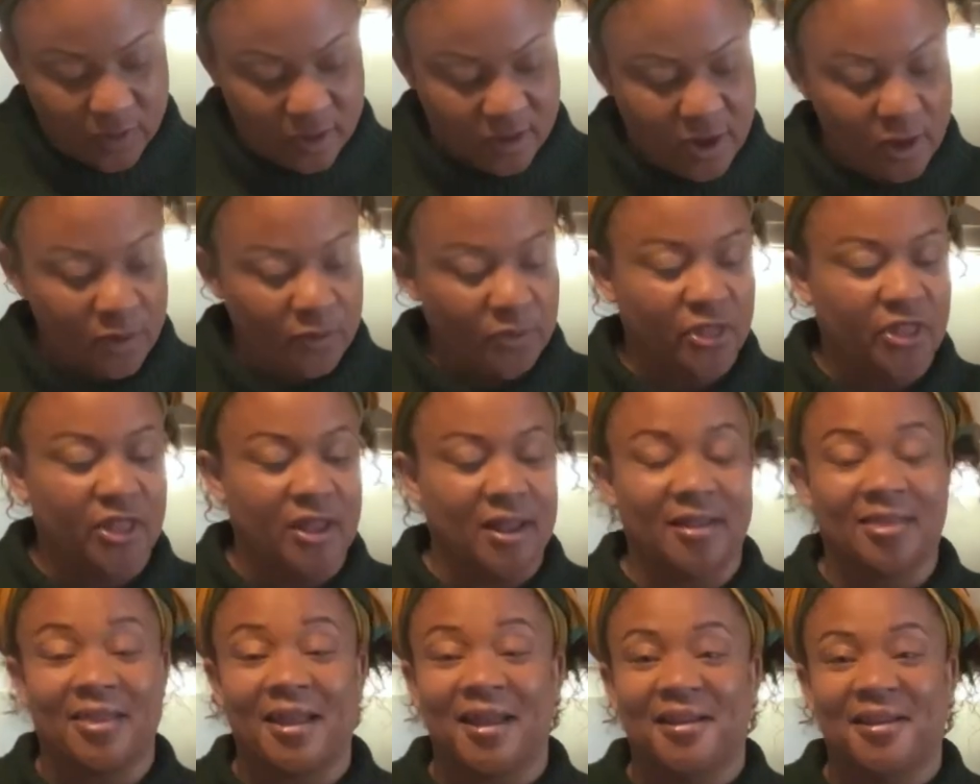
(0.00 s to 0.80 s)
don't
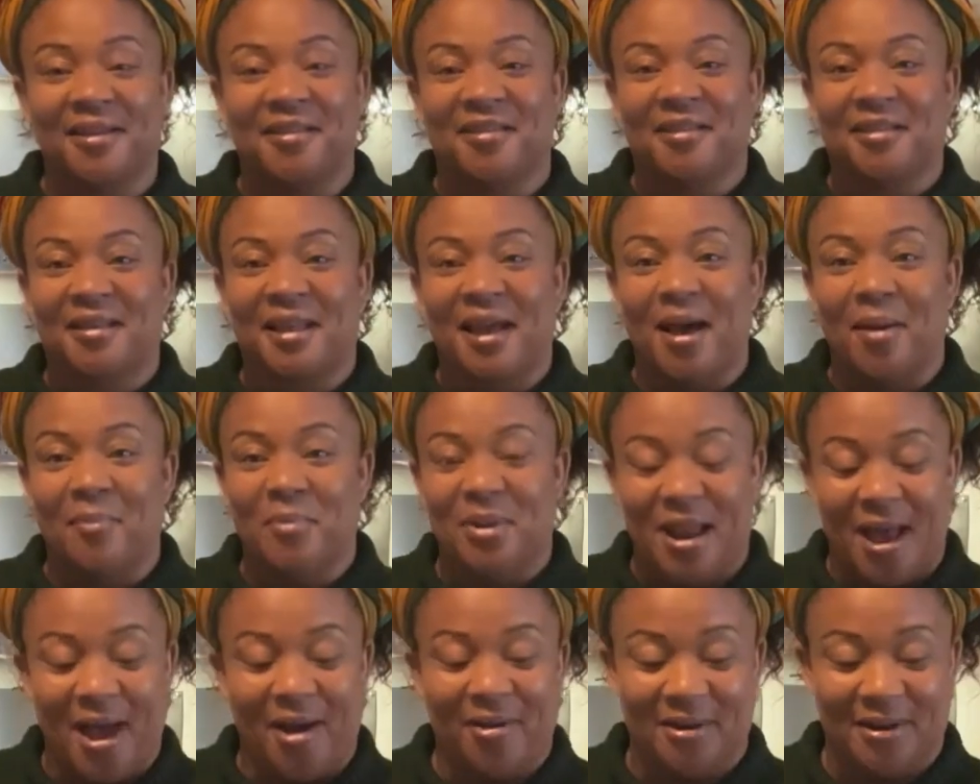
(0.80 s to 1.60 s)
think that it's
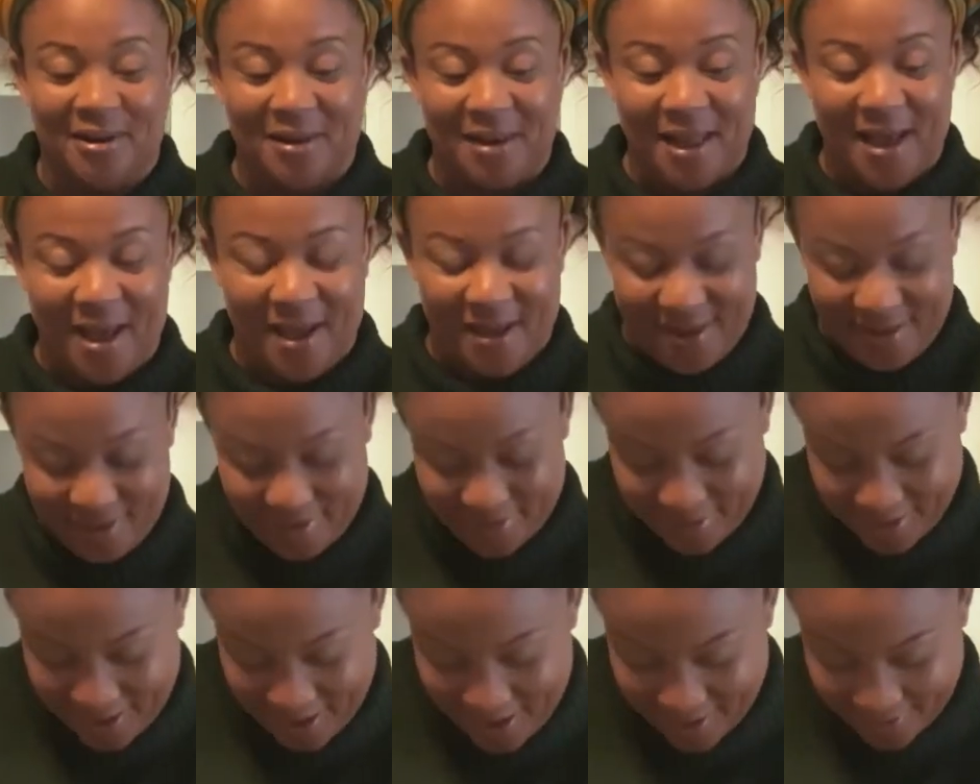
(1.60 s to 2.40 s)
coming out a lot. It's
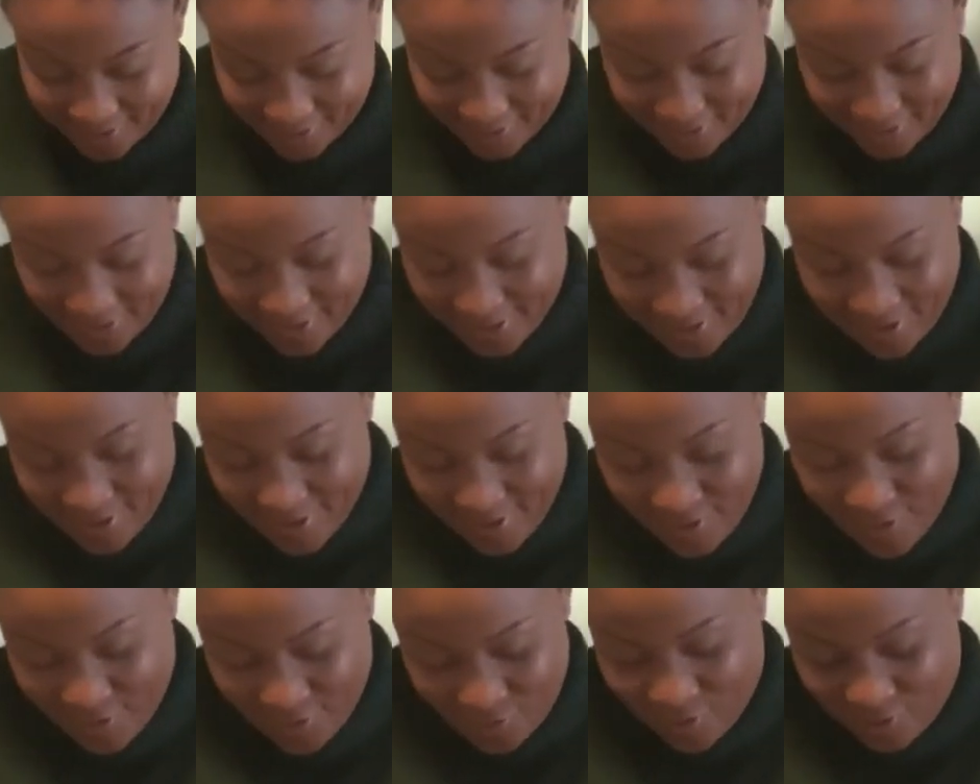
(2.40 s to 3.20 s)
kind of
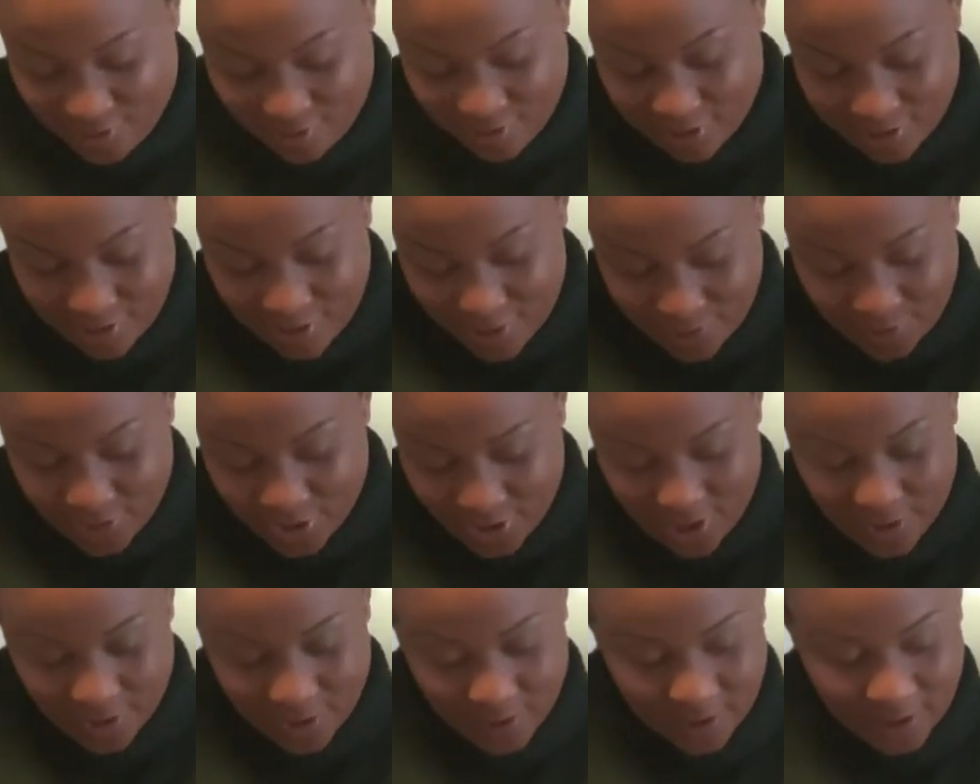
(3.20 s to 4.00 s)
slow
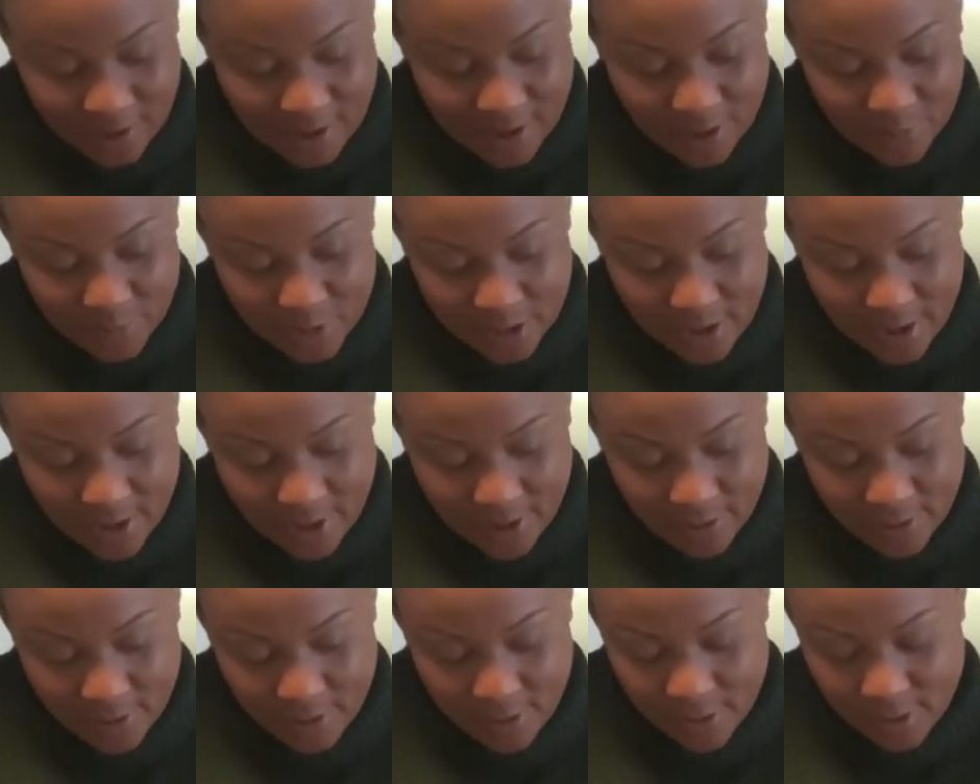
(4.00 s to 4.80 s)
there and coming out.